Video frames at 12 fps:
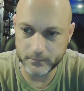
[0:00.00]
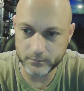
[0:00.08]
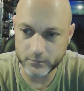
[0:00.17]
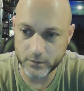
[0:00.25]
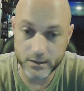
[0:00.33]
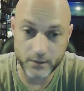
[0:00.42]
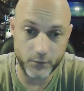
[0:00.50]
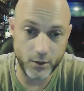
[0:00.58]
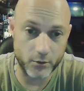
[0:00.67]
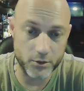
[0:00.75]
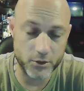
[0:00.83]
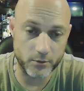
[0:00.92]
just if we
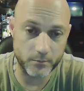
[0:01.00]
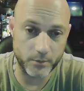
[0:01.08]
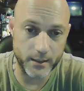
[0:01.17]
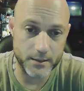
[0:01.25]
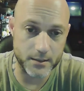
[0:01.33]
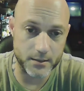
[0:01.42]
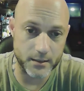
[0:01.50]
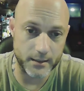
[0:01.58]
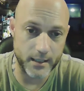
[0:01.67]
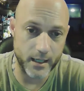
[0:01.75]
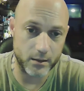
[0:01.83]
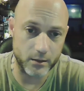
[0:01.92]
go to certain places like
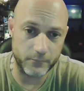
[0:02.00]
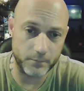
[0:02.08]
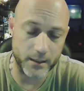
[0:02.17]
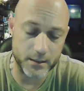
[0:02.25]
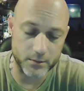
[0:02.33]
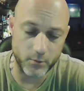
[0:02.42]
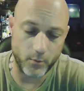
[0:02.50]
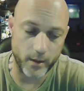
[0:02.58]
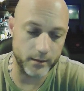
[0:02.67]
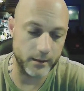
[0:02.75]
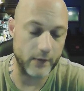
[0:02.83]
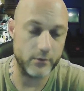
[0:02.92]
that cliff place we
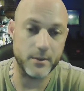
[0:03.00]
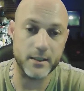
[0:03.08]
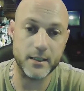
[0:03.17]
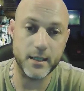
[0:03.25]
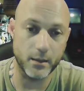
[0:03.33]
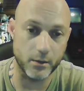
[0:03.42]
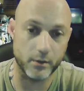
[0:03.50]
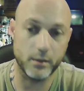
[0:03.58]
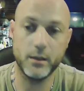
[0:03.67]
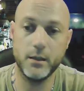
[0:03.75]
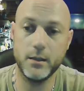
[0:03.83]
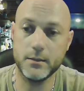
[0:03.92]
went, that would have been killer
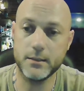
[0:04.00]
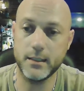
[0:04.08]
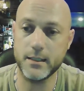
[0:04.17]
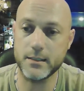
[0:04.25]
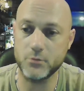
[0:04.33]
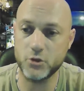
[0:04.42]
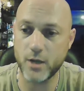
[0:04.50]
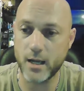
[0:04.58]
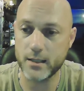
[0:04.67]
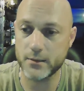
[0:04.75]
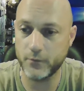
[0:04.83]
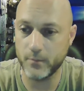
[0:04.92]
to get some
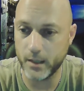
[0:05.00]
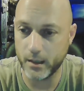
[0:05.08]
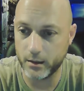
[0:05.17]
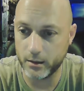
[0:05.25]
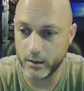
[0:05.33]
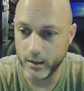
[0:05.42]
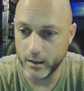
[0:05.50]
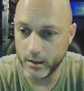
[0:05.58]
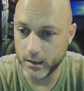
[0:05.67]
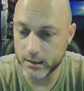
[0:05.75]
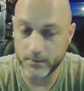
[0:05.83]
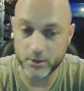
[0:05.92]
shots from there,
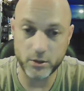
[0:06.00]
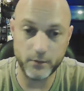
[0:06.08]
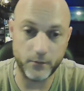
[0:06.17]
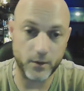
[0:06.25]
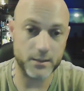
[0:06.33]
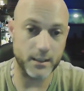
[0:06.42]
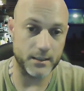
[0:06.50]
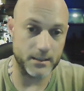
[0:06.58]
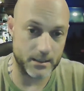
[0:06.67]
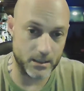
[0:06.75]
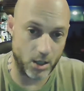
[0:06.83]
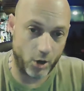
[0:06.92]
especially if us like
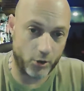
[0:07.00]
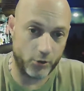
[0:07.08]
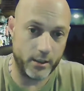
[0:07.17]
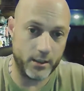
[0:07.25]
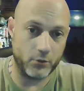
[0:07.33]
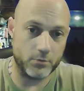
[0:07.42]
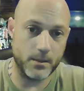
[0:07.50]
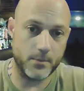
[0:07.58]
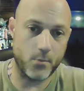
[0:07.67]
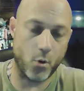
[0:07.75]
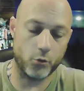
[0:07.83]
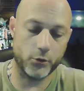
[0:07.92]
hunkered in those big
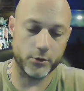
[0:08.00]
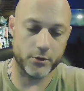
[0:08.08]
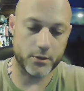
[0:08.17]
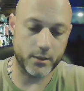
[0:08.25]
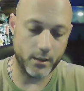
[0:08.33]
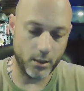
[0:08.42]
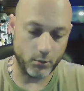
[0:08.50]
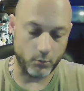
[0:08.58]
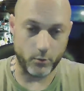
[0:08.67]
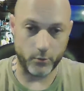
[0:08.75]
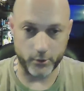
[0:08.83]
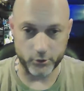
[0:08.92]
boulders where
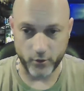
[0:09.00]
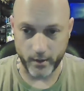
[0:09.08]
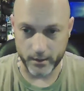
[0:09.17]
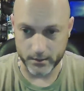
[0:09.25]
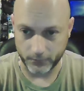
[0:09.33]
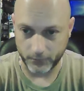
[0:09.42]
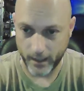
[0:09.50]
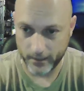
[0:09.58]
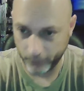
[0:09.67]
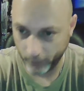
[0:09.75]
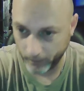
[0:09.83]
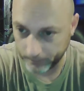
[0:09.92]
we were trying to fly
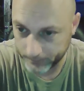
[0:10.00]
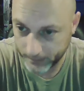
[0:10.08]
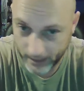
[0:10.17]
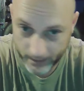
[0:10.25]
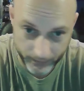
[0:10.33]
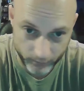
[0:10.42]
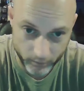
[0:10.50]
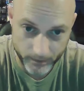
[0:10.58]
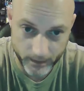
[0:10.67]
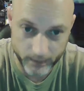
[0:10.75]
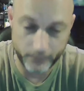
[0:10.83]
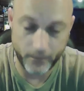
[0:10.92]
from, and that thing would have
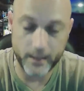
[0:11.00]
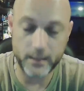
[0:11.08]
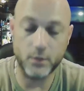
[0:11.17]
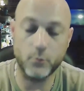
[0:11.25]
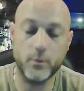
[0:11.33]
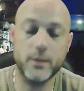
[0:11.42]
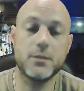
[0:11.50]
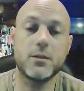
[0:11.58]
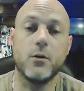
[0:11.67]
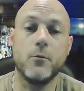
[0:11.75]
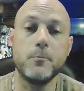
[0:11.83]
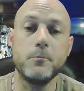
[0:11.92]
been fine in the wind.
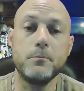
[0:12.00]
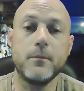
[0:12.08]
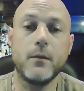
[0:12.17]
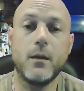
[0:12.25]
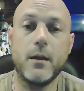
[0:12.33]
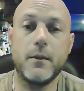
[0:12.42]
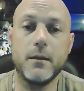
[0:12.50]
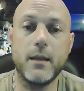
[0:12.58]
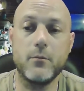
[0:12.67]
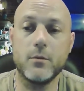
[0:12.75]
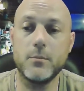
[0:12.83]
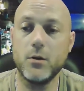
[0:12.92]
So I think
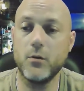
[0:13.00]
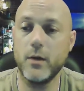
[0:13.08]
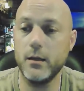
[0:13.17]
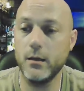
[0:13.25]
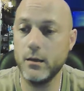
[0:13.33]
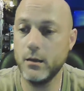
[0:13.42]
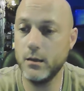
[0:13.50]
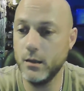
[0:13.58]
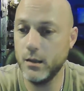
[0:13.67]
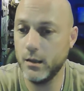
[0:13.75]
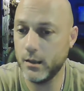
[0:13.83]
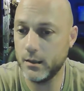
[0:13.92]
that would be great,
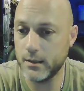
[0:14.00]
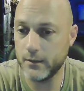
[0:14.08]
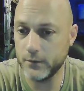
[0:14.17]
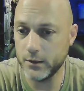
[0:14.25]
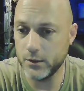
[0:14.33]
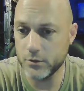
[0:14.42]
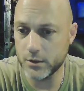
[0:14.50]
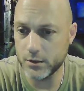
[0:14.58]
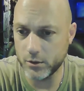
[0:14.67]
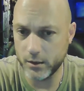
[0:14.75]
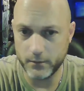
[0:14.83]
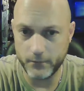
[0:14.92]
and definitely use it
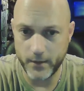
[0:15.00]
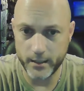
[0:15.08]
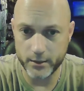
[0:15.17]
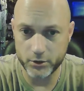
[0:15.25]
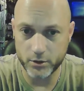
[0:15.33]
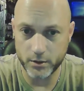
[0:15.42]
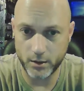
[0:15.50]
to the advantage.